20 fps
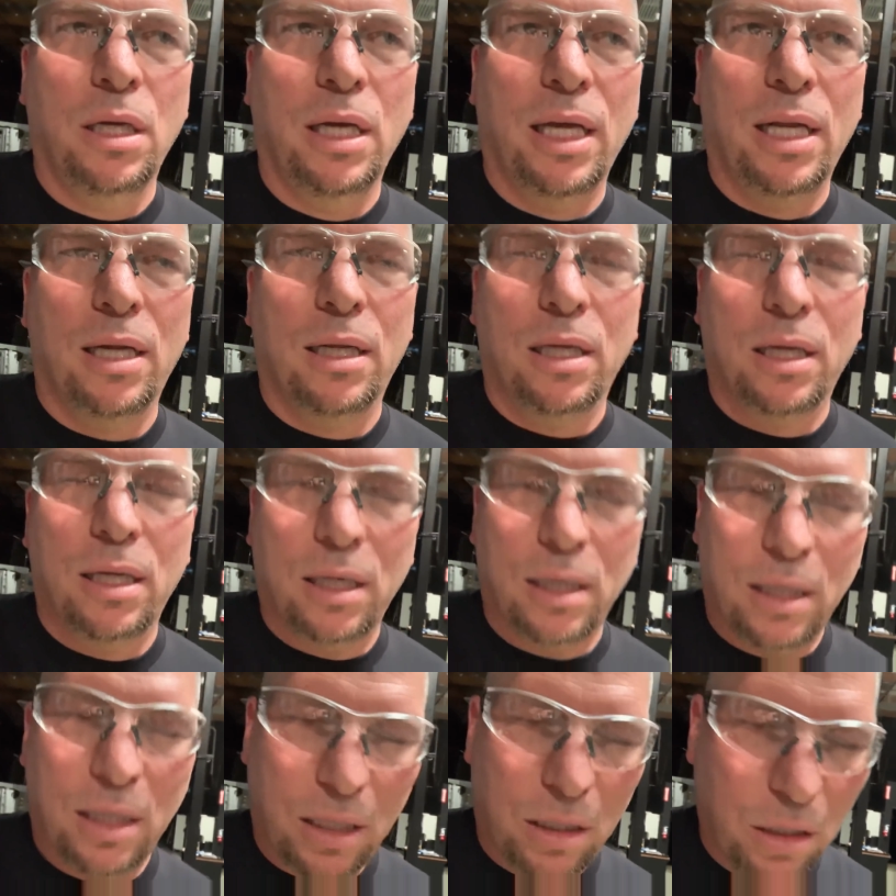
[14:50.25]
uh, and
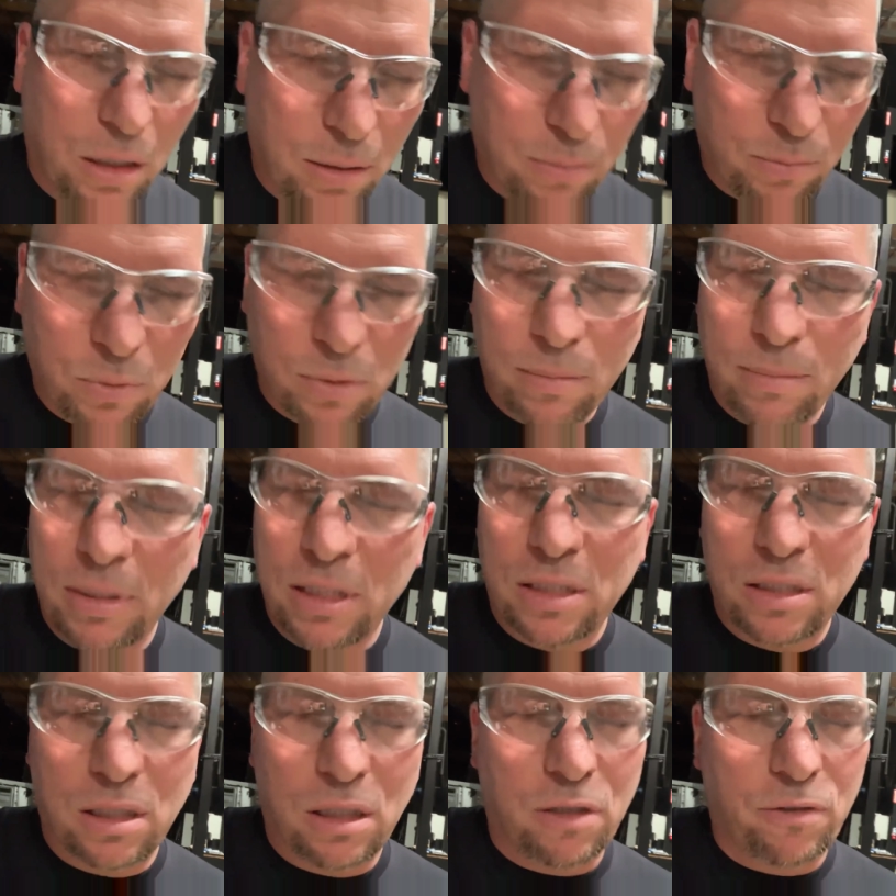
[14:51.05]
I humble
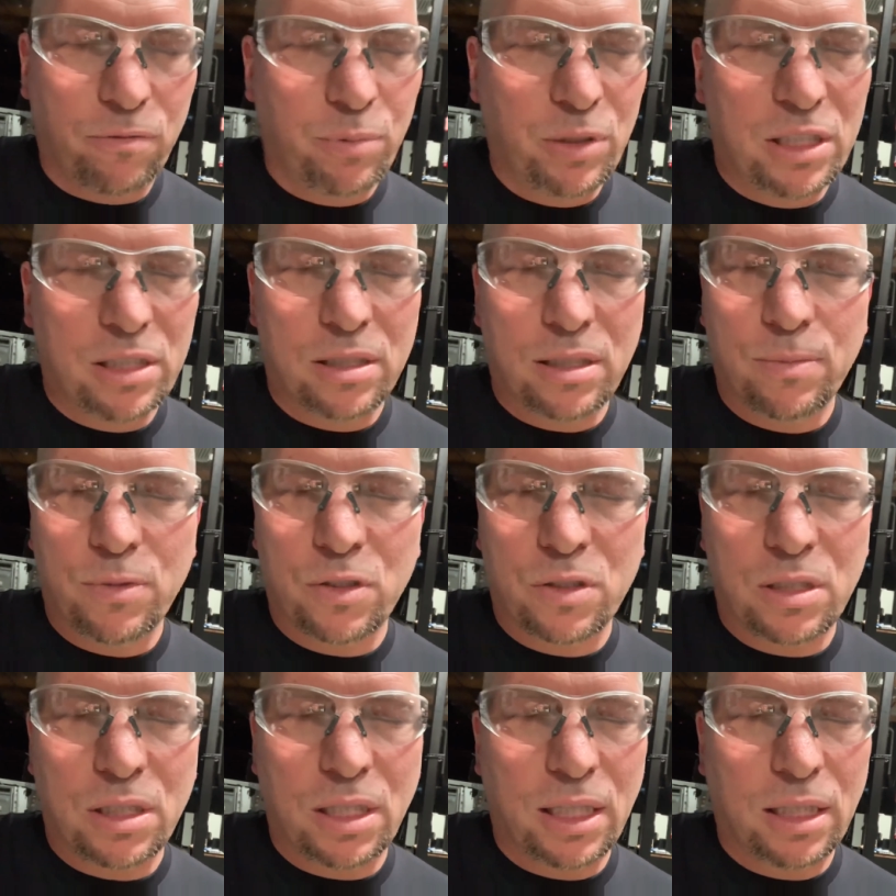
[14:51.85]
myself because I'm
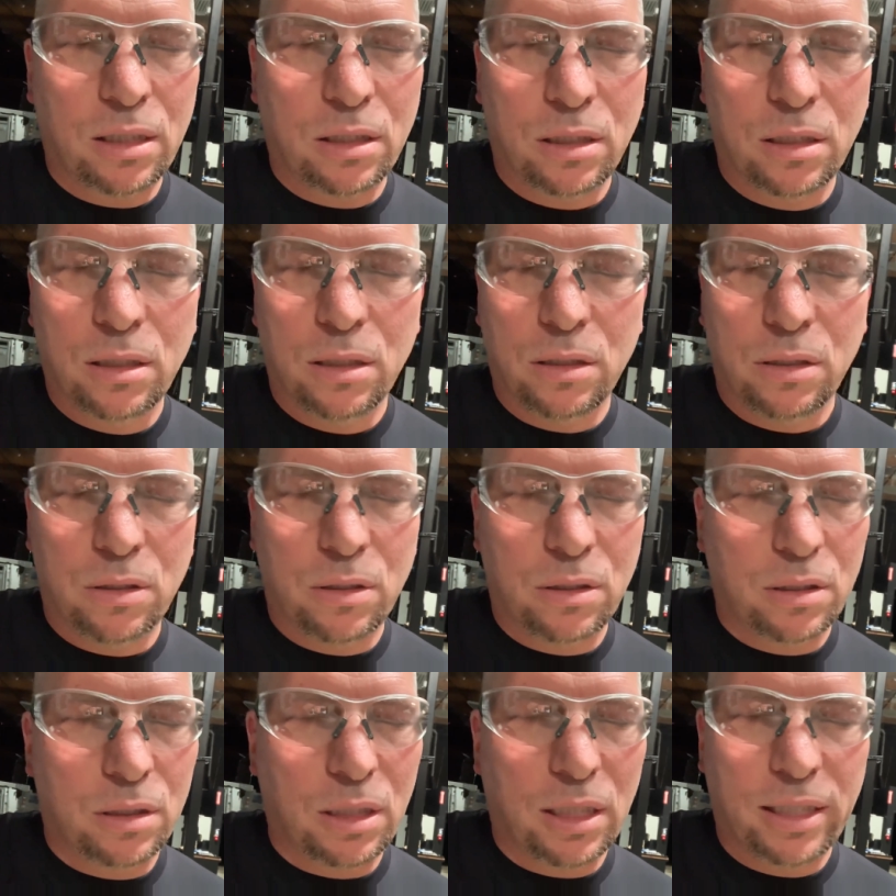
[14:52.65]
just like,
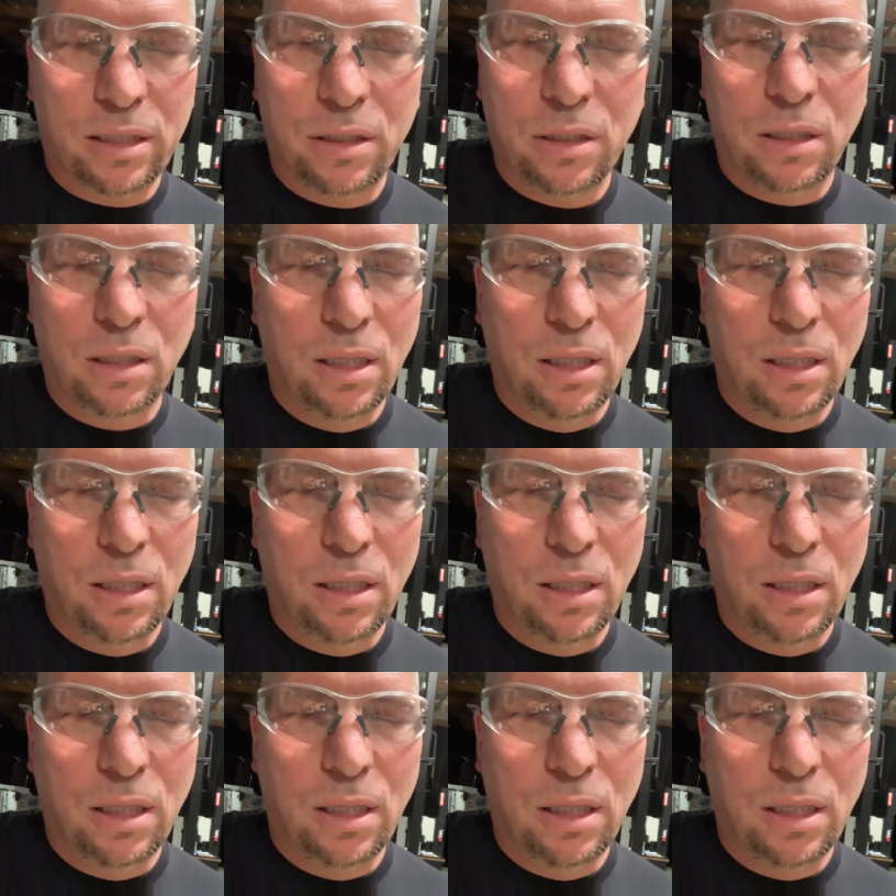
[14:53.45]
Lord, like,